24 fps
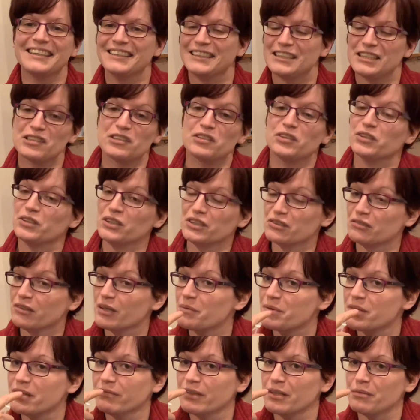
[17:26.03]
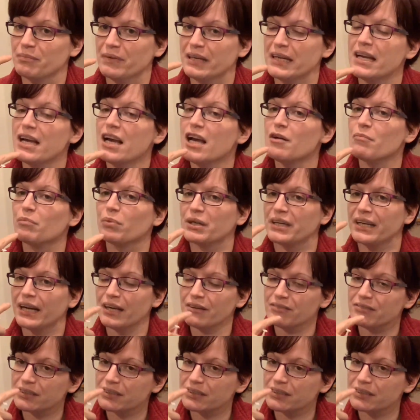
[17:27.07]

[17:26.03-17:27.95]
This is a good description with me, but you have